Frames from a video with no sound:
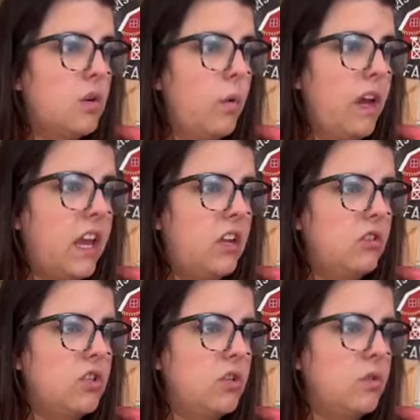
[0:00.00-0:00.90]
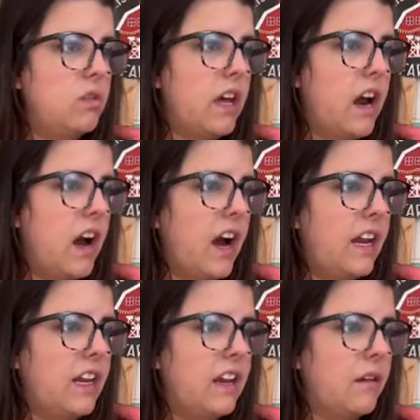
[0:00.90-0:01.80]
So what can you do that
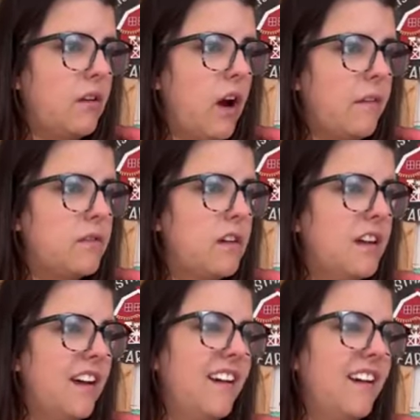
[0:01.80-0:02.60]
I need to craft?